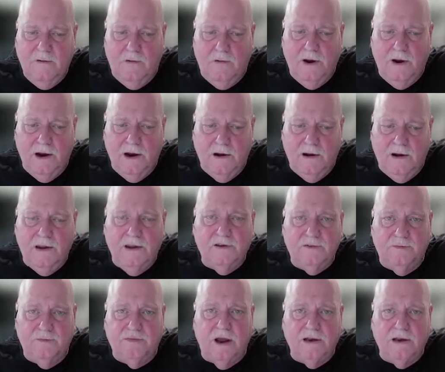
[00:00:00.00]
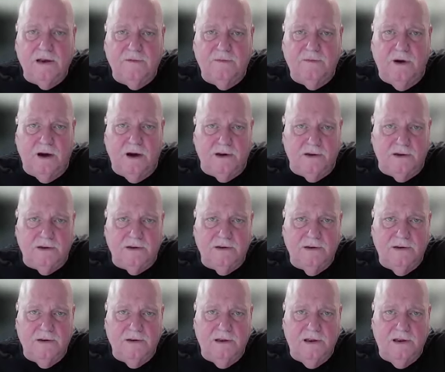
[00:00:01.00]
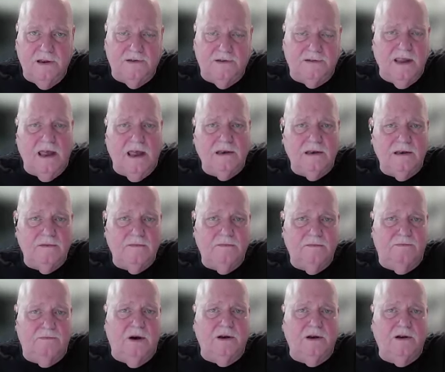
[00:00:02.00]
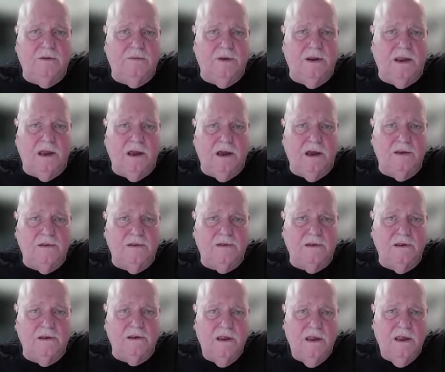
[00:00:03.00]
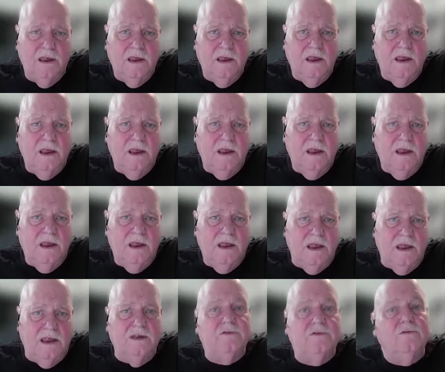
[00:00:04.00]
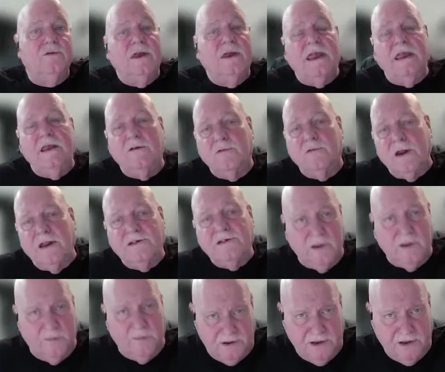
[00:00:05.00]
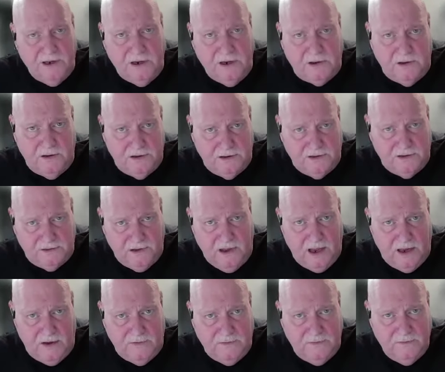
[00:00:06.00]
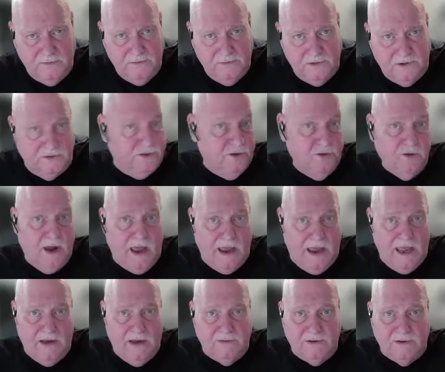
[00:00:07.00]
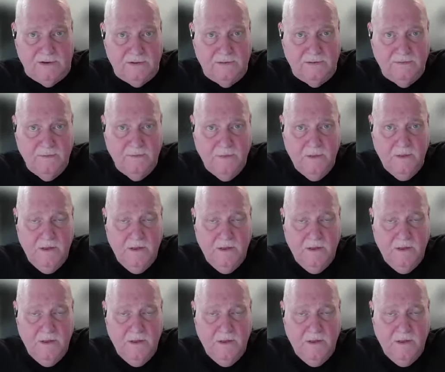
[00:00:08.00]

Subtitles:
where his bread is buttered. It's not buttered because he'd reached a pinnacle in his life, because you and I haven't.